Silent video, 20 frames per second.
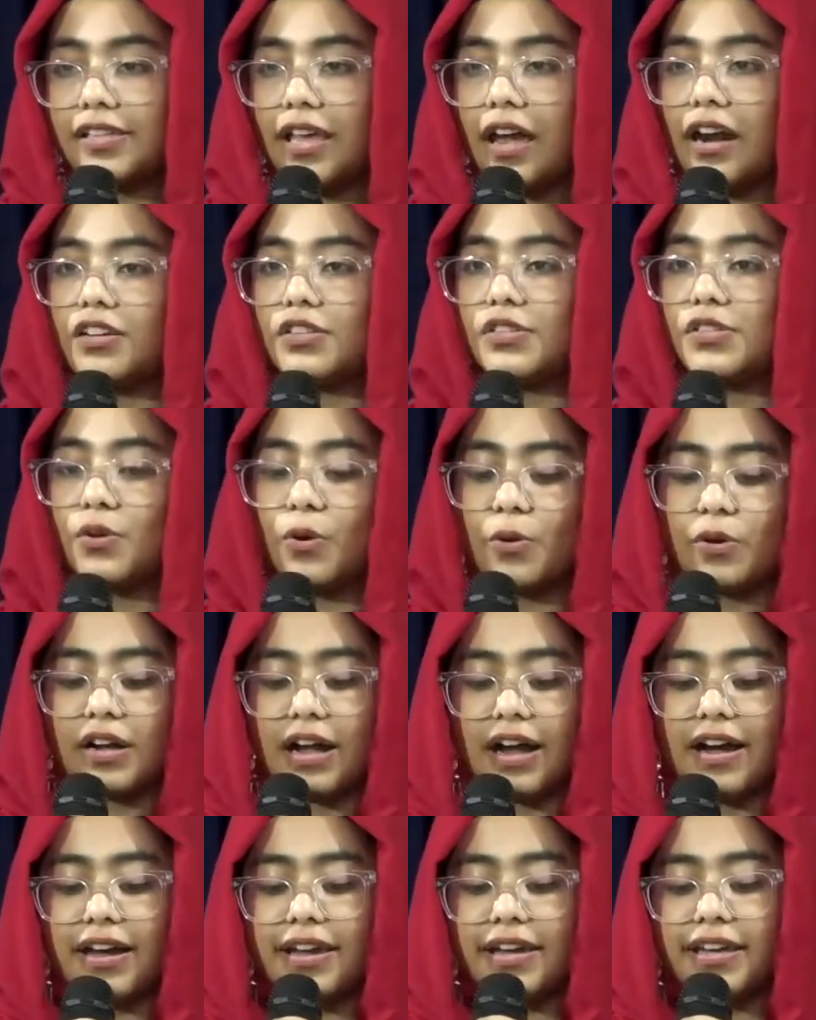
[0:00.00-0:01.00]
they are so
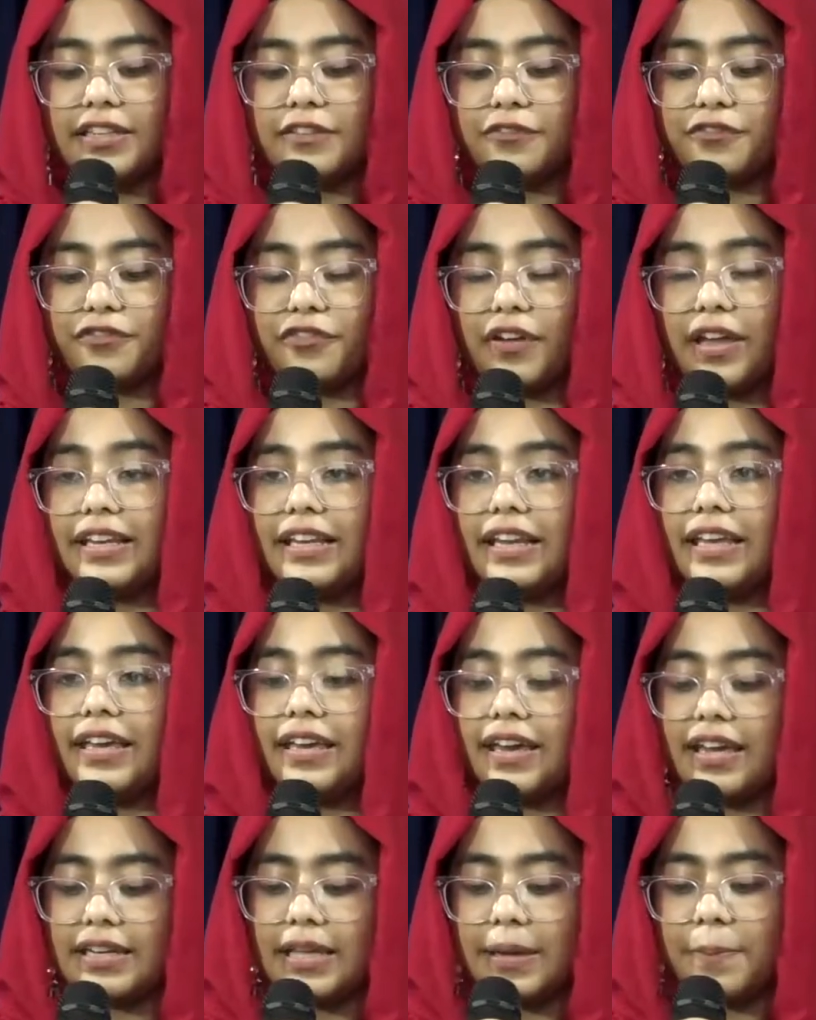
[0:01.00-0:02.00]
kind,
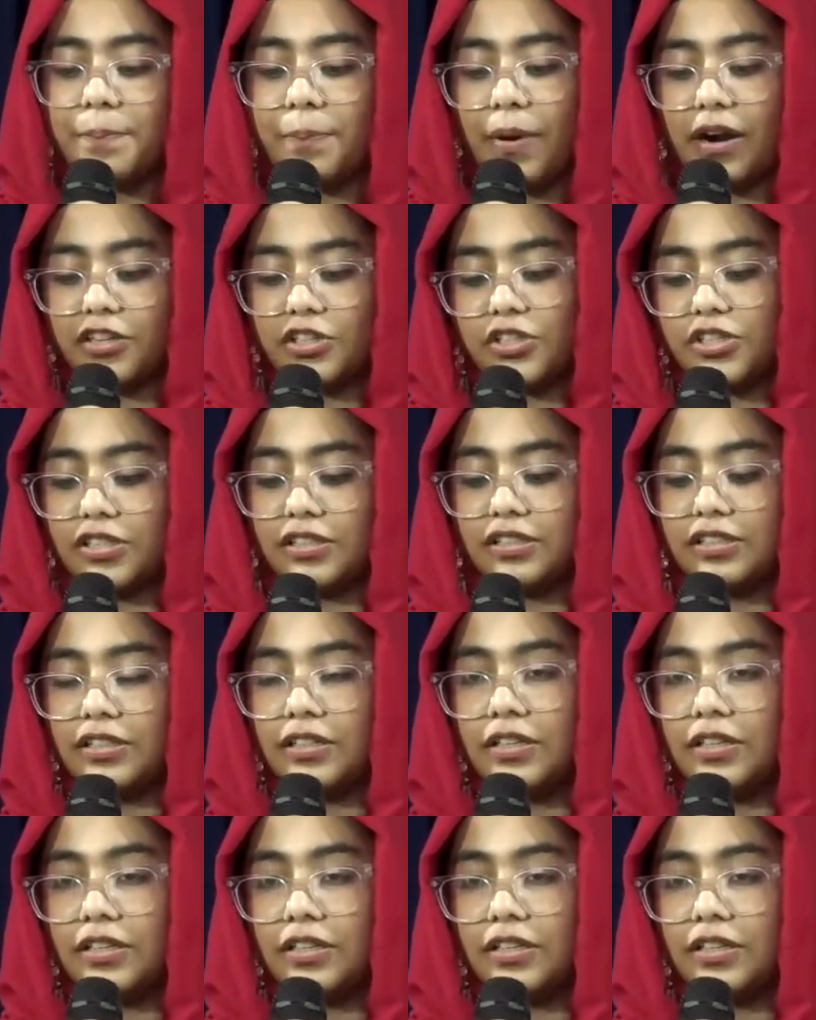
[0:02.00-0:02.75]
friendly, and impartial.